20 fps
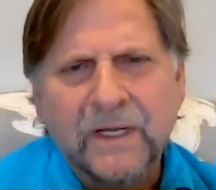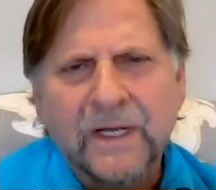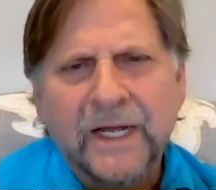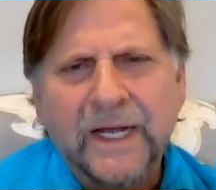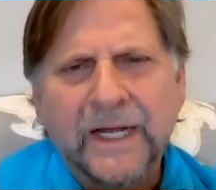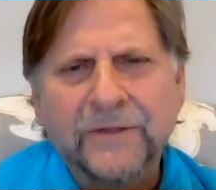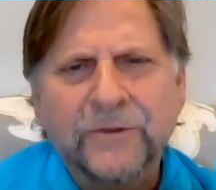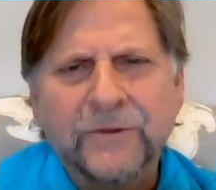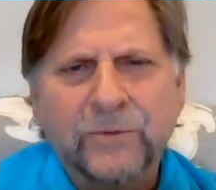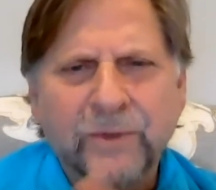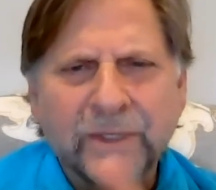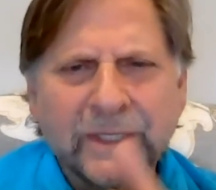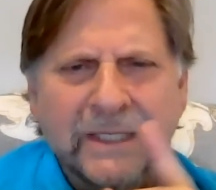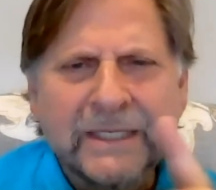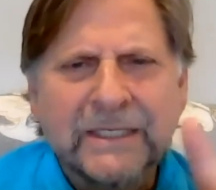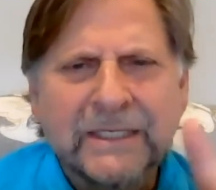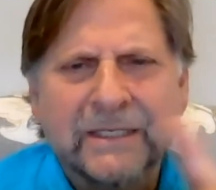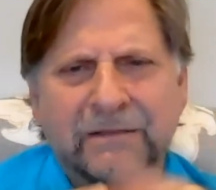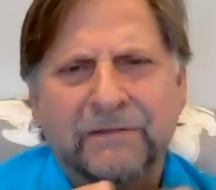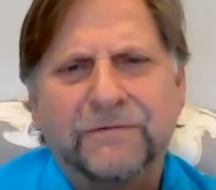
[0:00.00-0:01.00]
And the
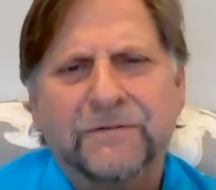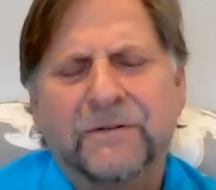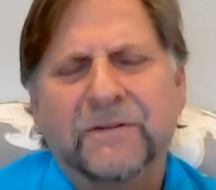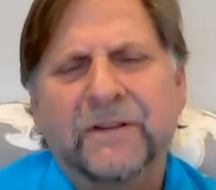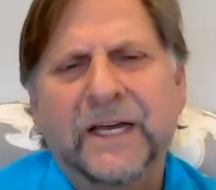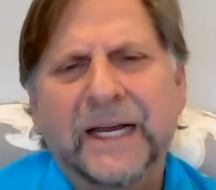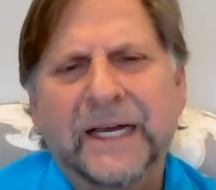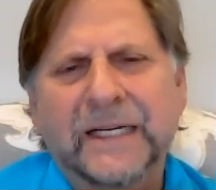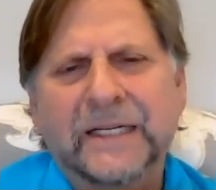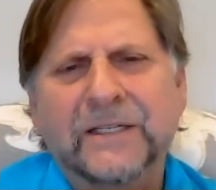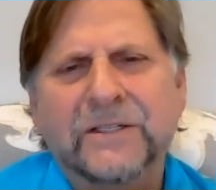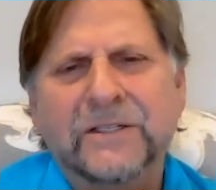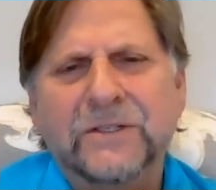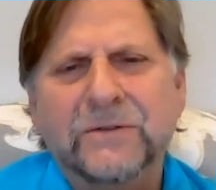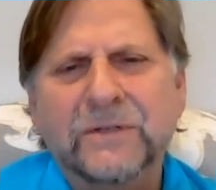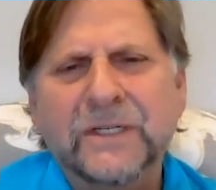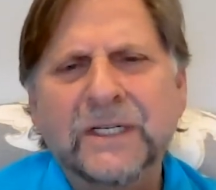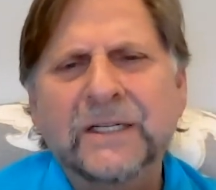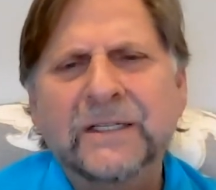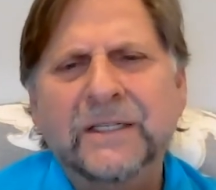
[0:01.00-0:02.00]
reason for that is you
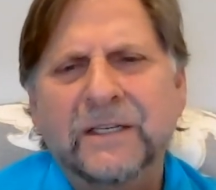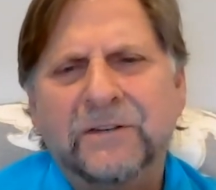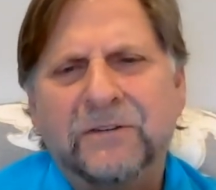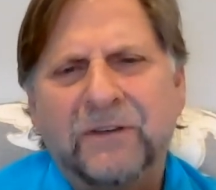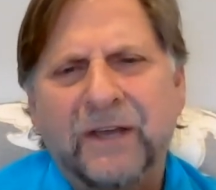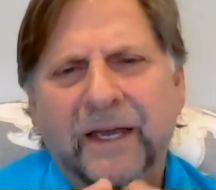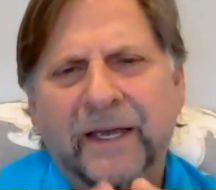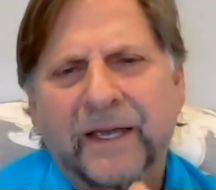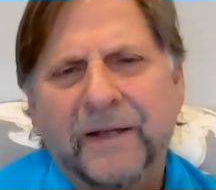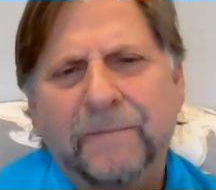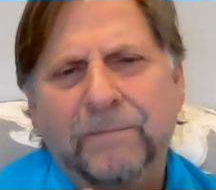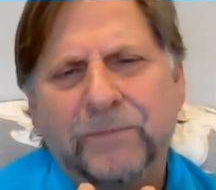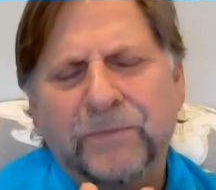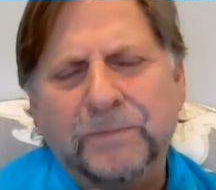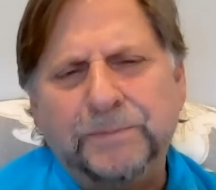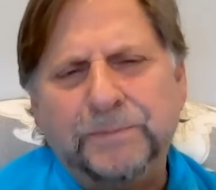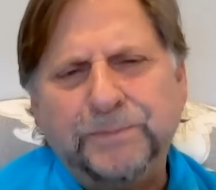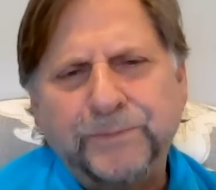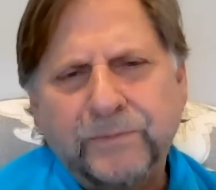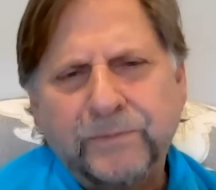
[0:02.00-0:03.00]
need to say,
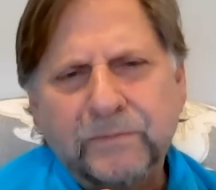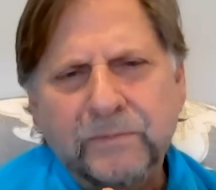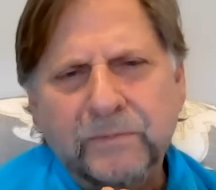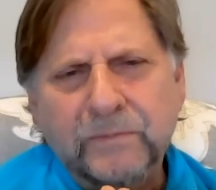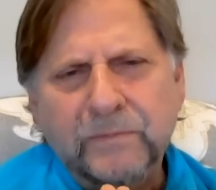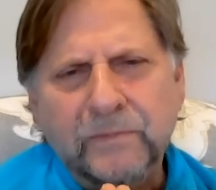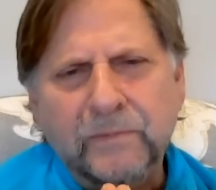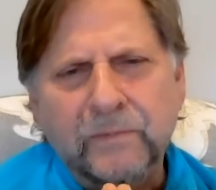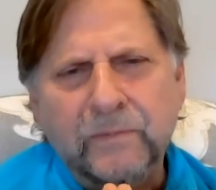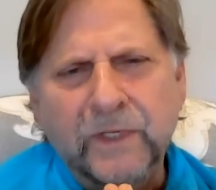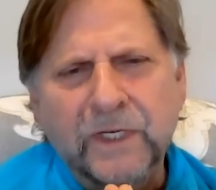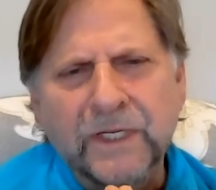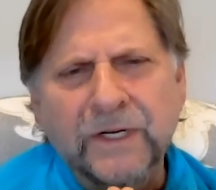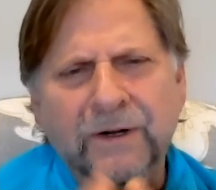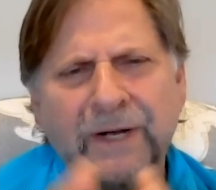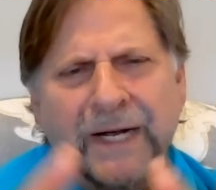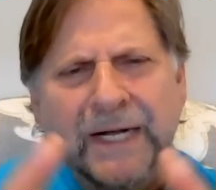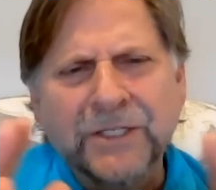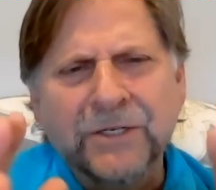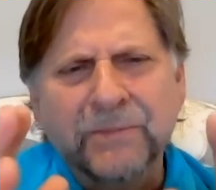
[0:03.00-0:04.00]

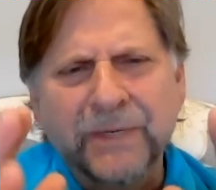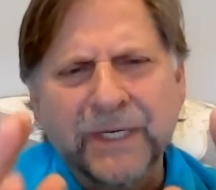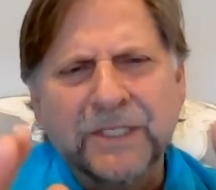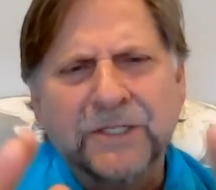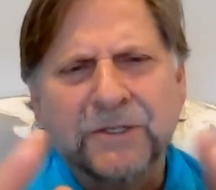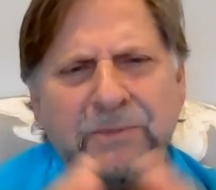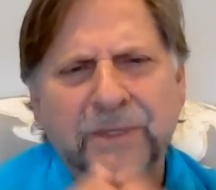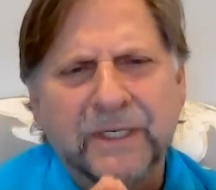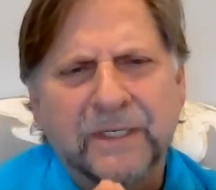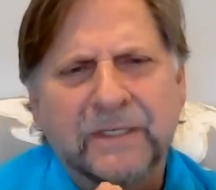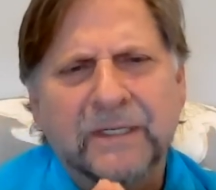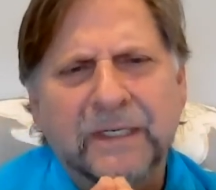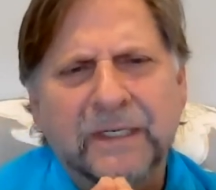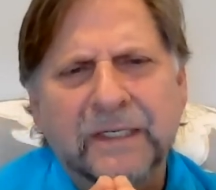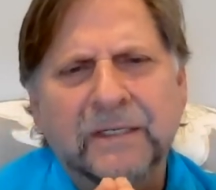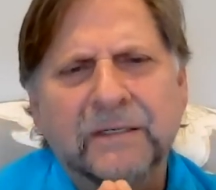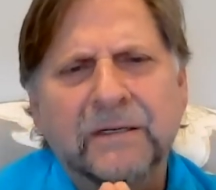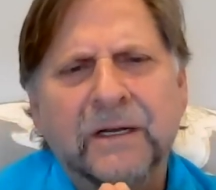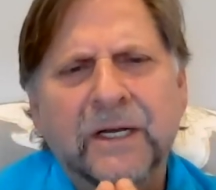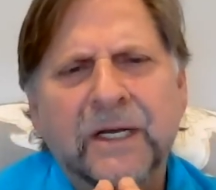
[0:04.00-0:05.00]
Agile makes a big
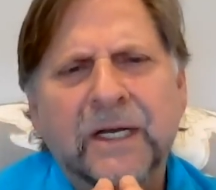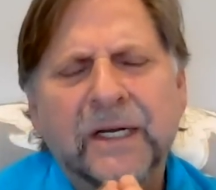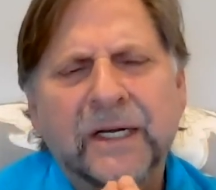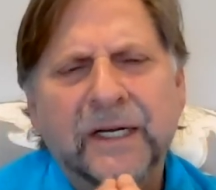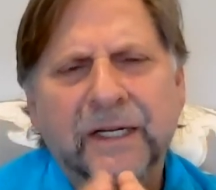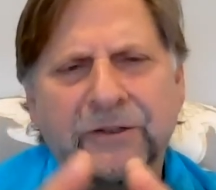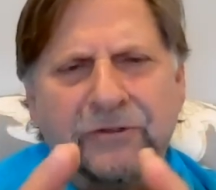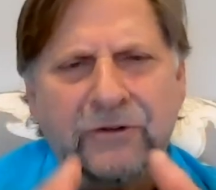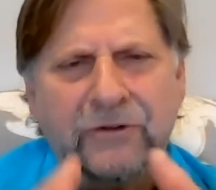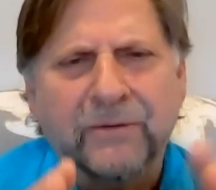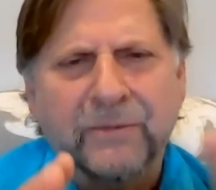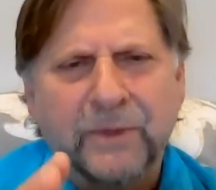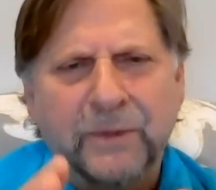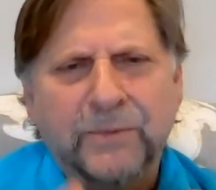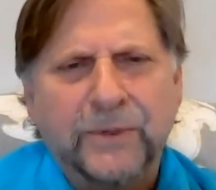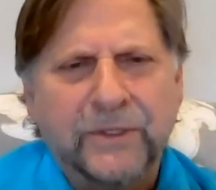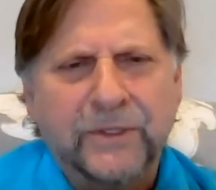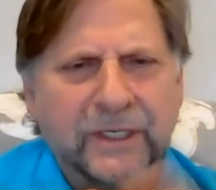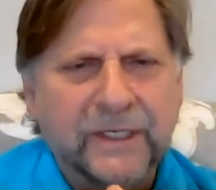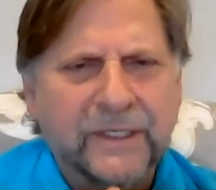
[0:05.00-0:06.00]
thing, and Scrum in
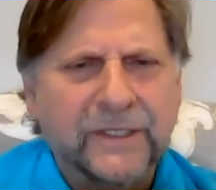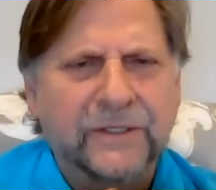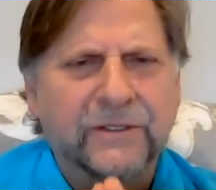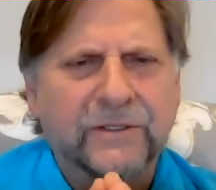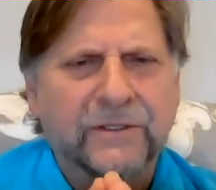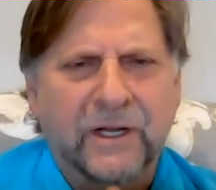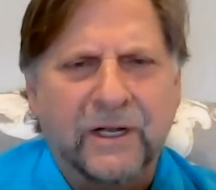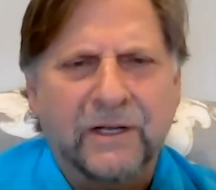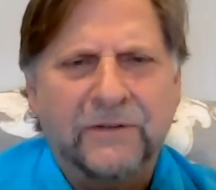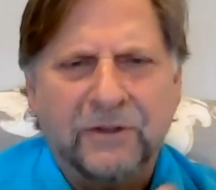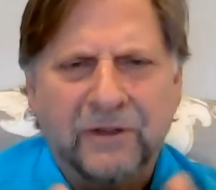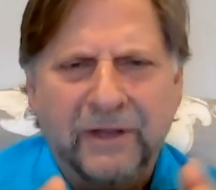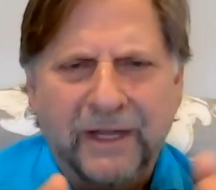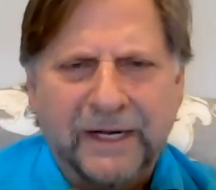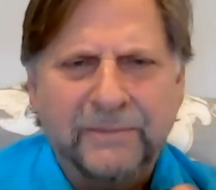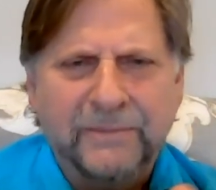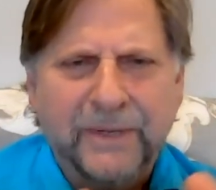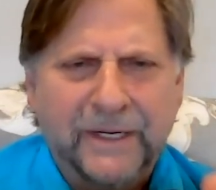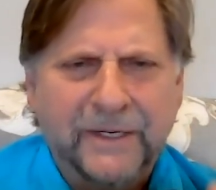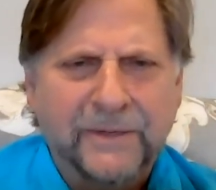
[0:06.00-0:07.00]
particular talks a lot
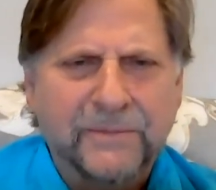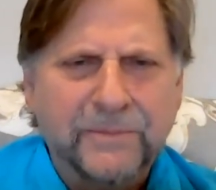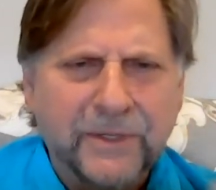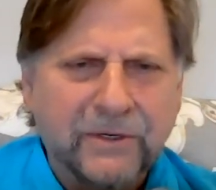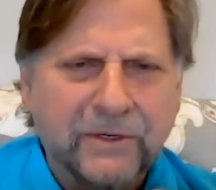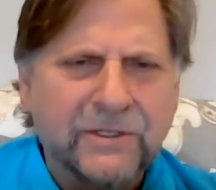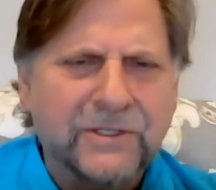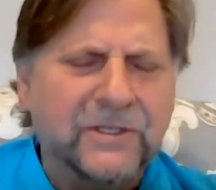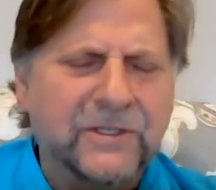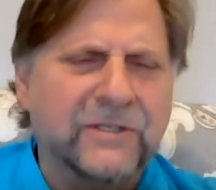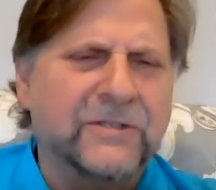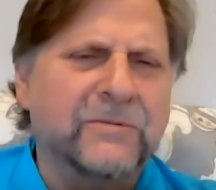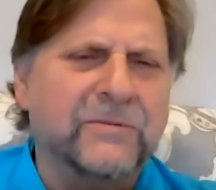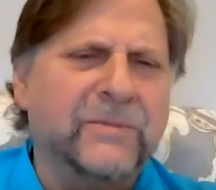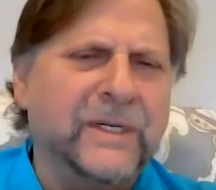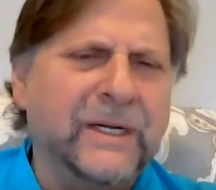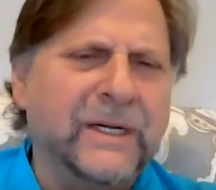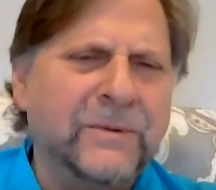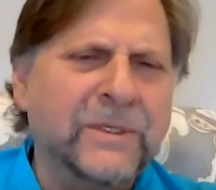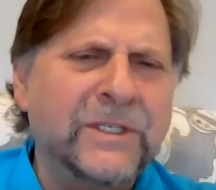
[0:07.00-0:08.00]
about empiricism,
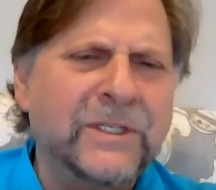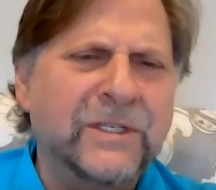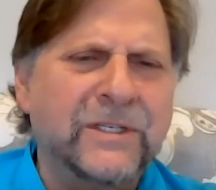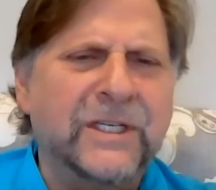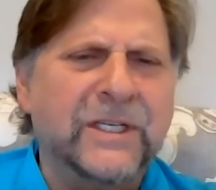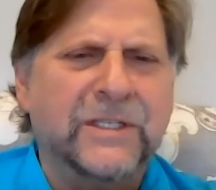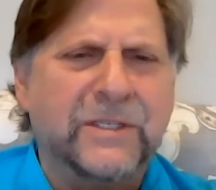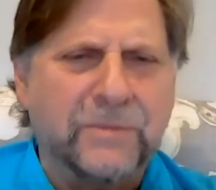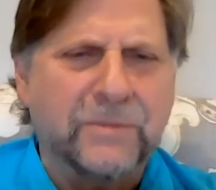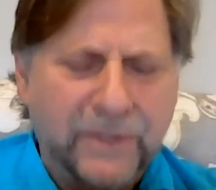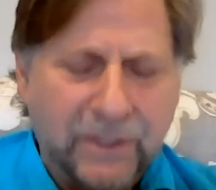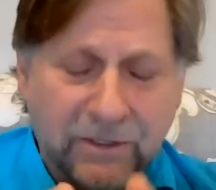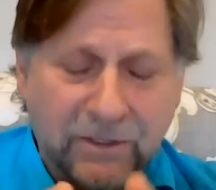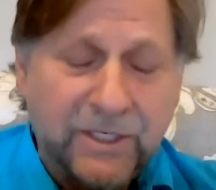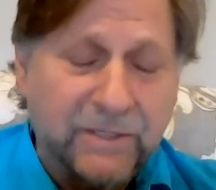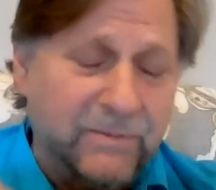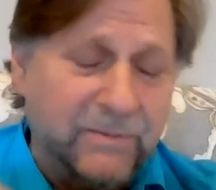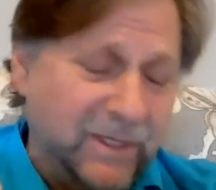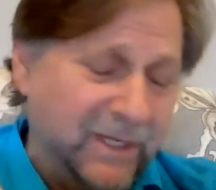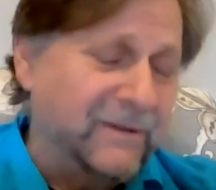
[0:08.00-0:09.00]
but I would suggest
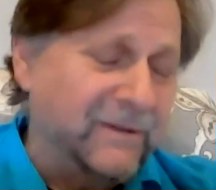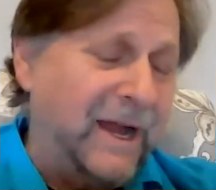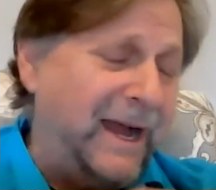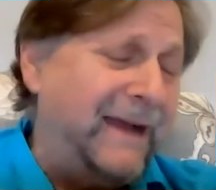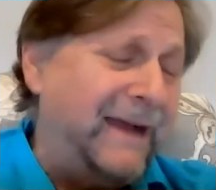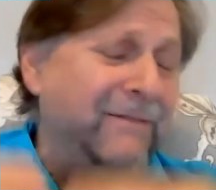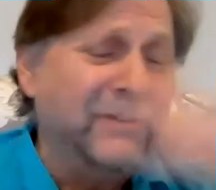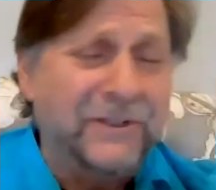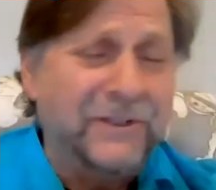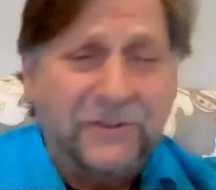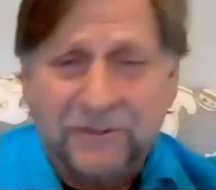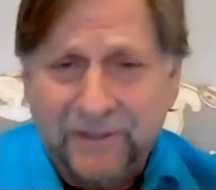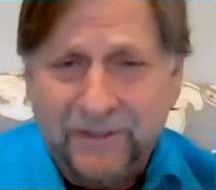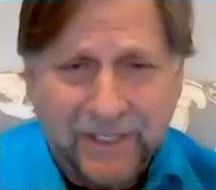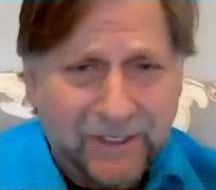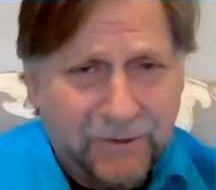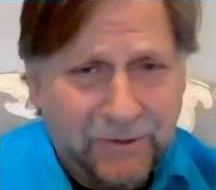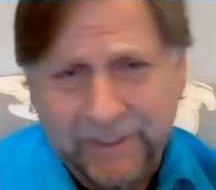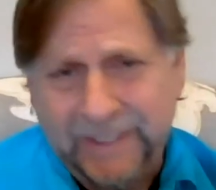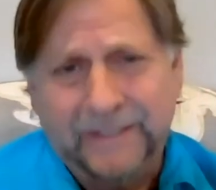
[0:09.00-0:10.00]
empiricism, obviously
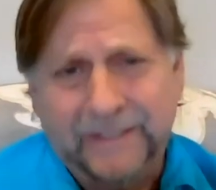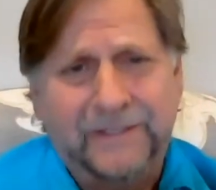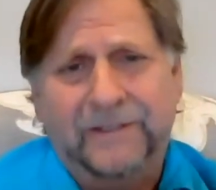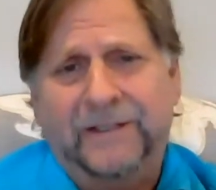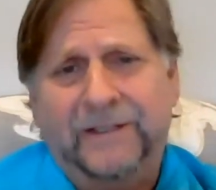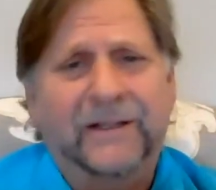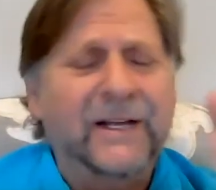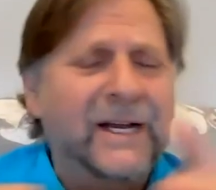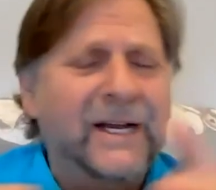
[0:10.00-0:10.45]
critical.